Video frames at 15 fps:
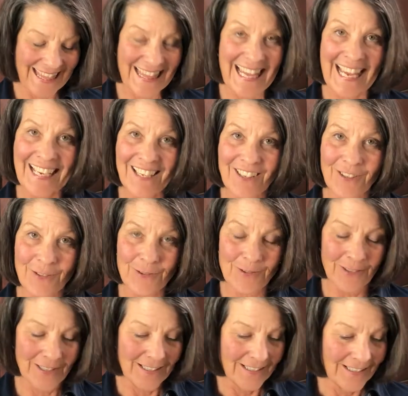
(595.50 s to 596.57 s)
Thank you.
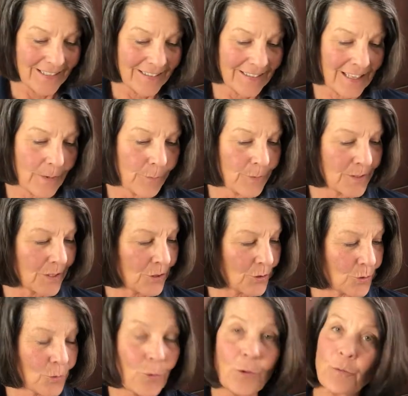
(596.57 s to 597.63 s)
That was a
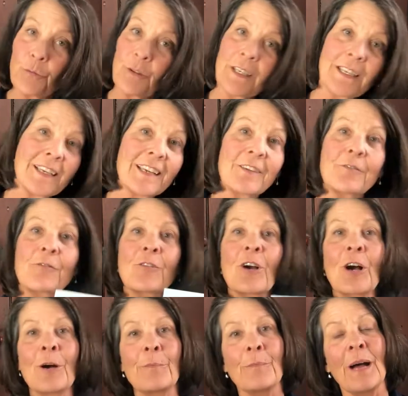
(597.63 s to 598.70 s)
short reading
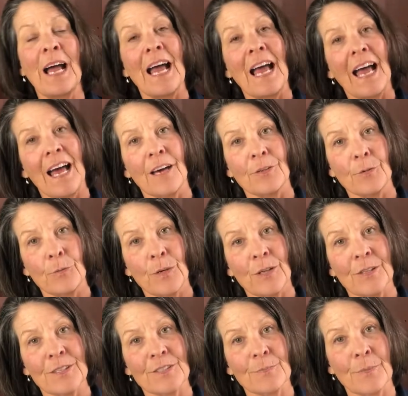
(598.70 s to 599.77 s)
from how to wear
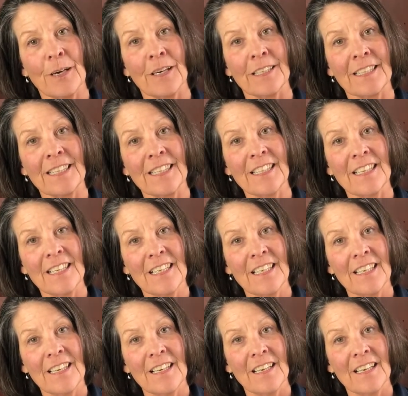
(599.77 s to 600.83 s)
this body.
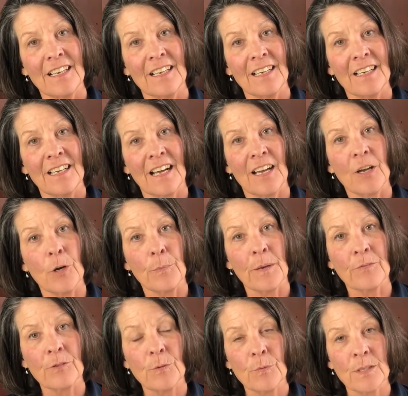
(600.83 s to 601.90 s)
I hope
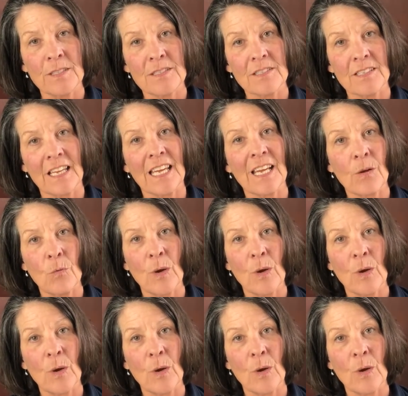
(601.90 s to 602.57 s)
everyone's staying